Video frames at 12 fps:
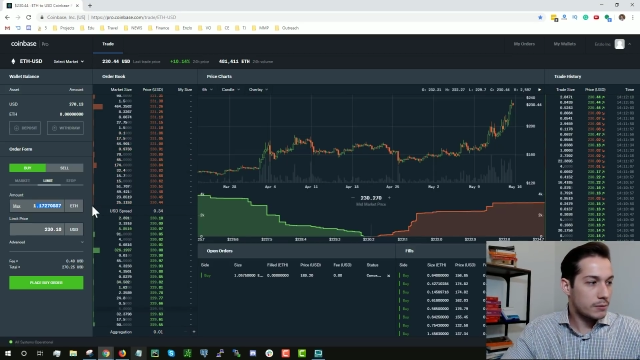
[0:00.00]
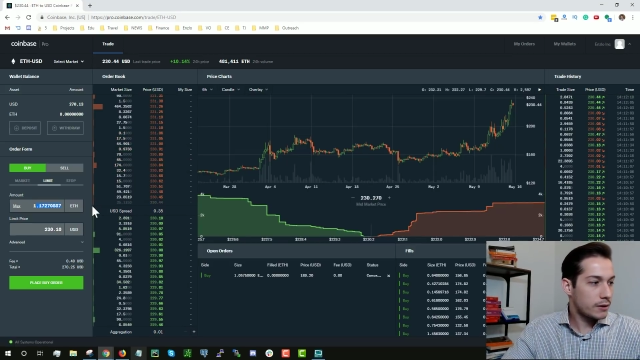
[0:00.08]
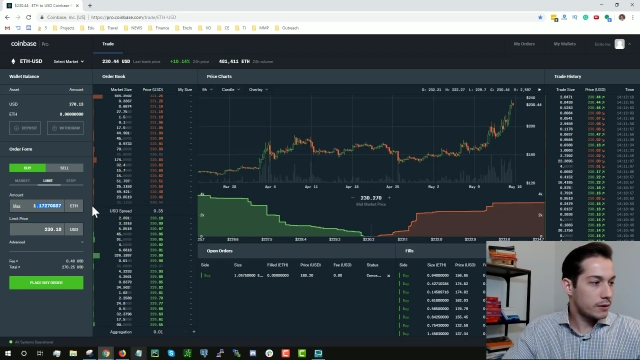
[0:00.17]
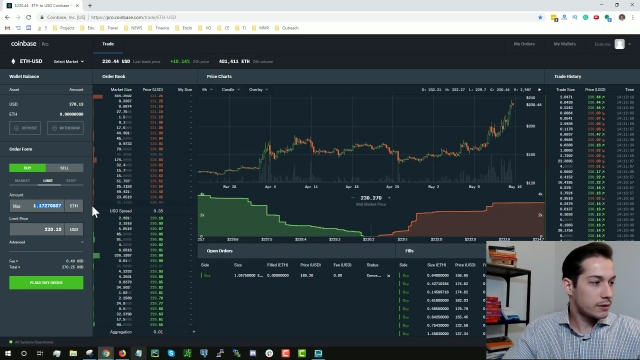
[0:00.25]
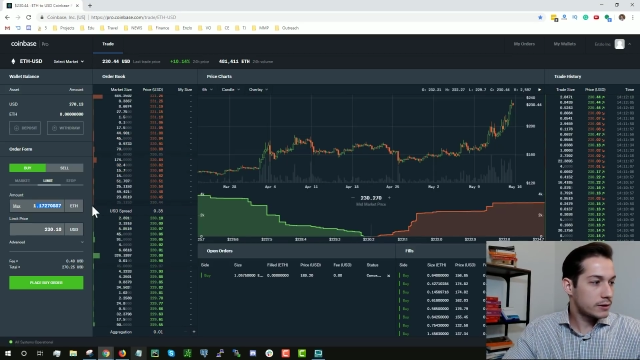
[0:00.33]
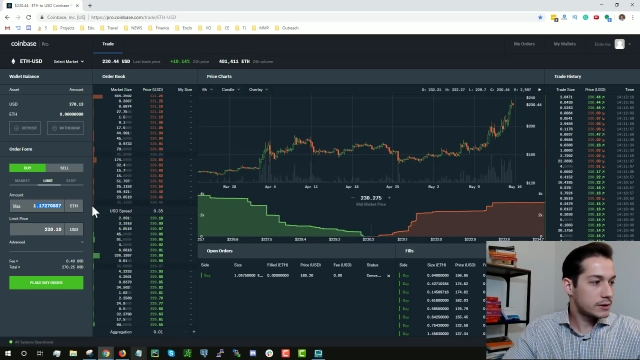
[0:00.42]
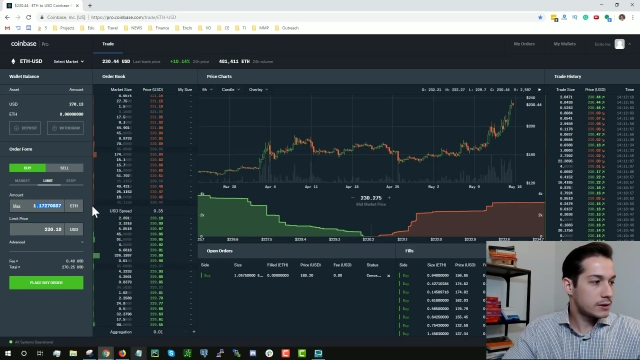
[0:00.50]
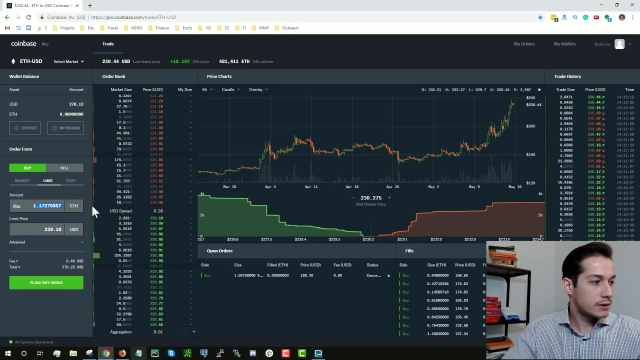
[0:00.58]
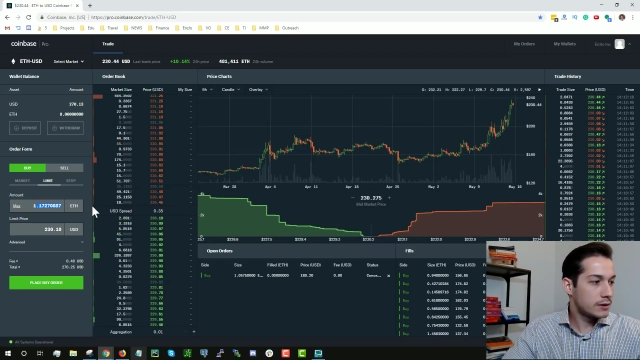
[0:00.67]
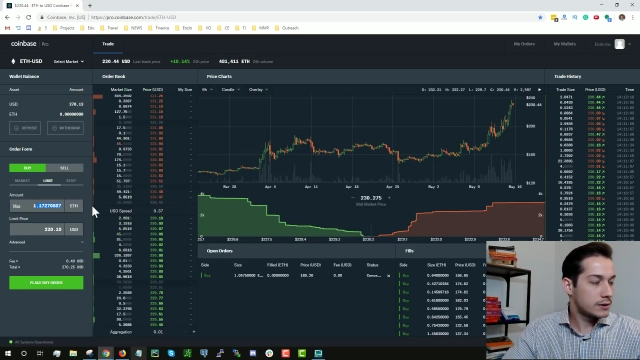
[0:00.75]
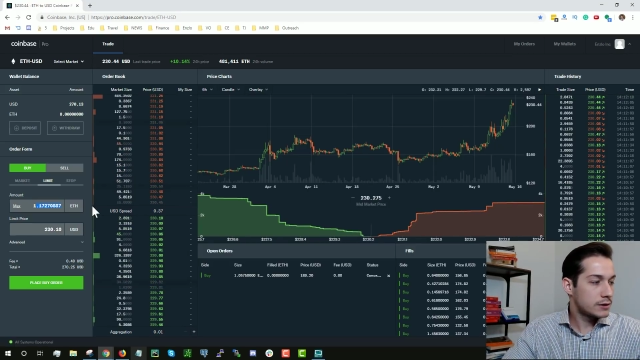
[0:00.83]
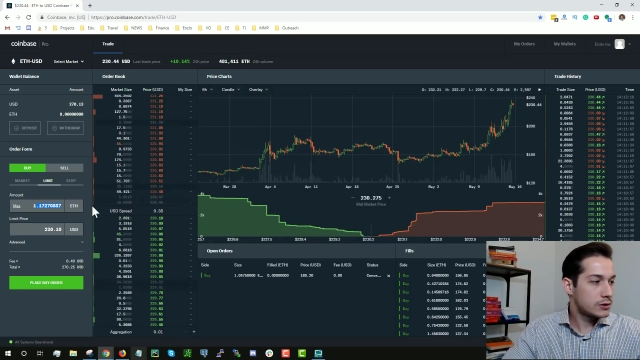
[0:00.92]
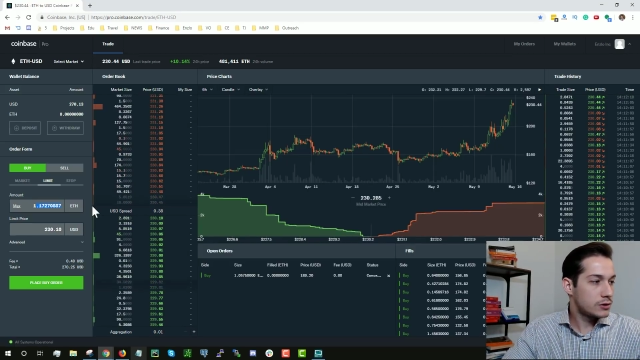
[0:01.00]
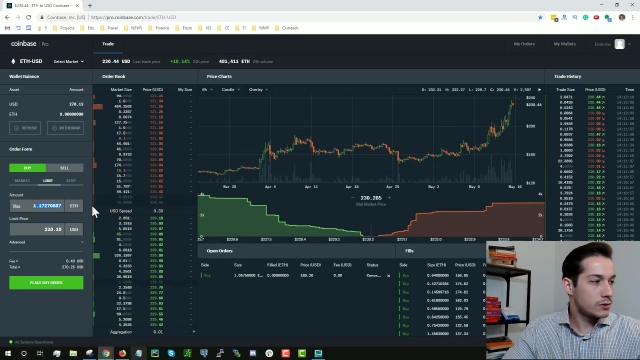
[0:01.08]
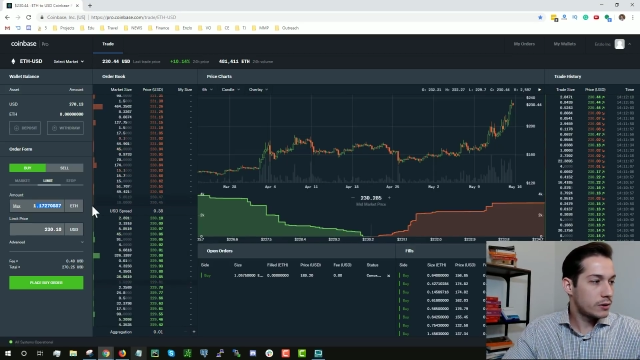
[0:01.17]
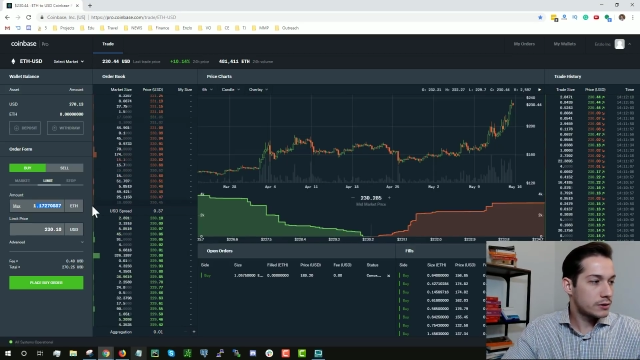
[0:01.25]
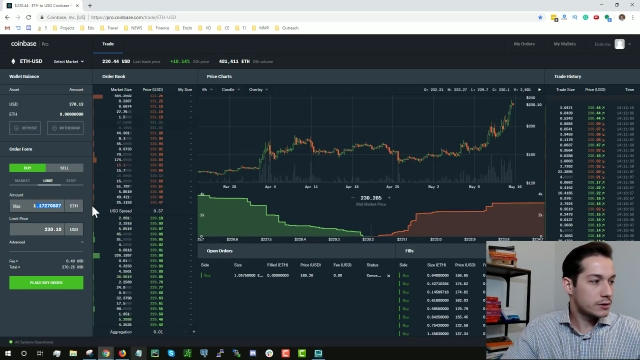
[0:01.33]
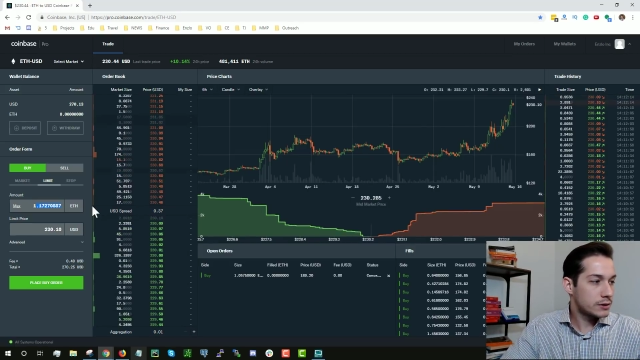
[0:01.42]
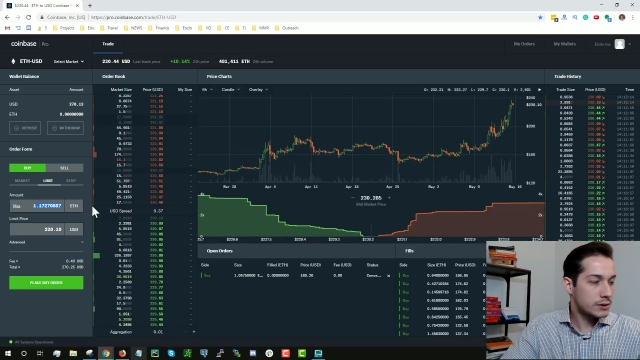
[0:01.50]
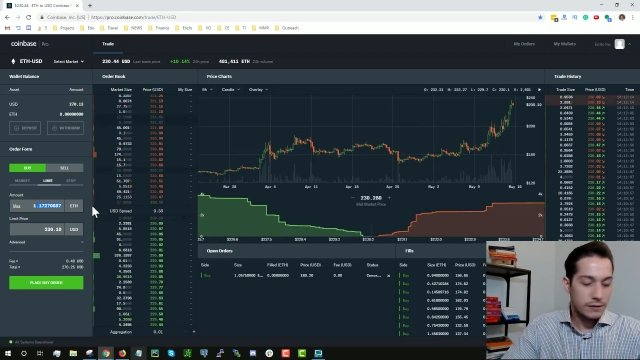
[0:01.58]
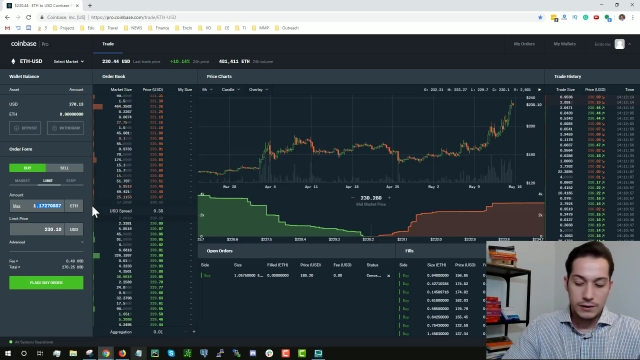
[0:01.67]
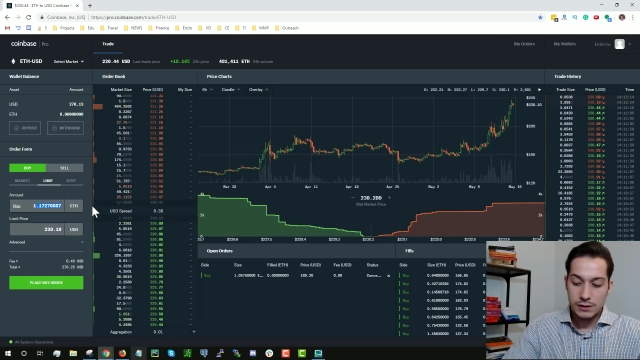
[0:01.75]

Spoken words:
Let's see, this is 270.